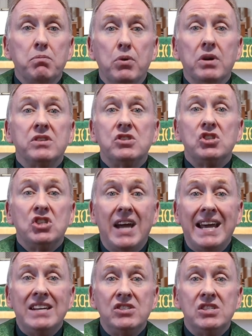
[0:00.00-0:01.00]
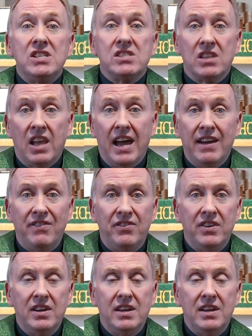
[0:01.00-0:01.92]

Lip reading: to books changed his life."